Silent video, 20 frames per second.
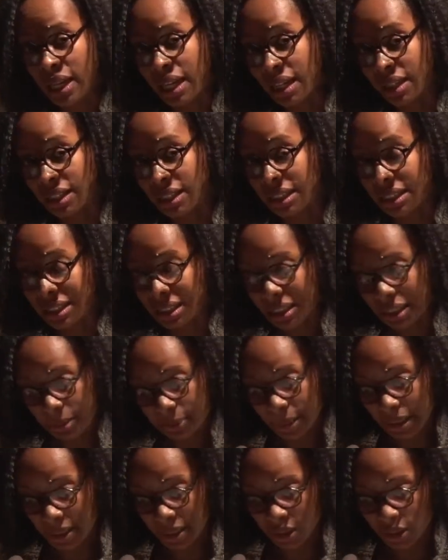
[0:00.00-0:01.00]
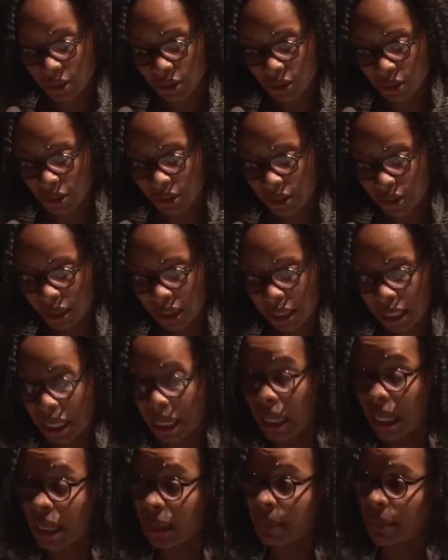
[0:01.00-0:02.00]
Elliot Spitzer.
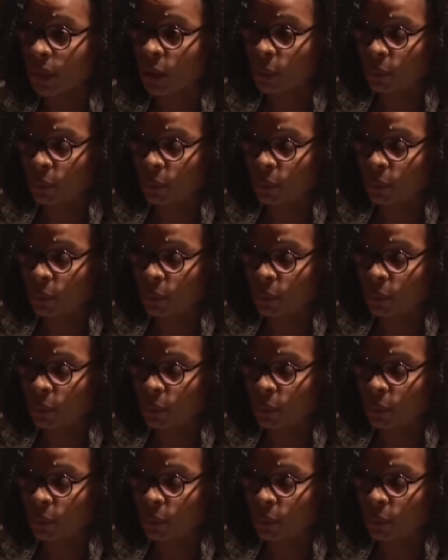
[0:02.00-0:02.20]
I'm no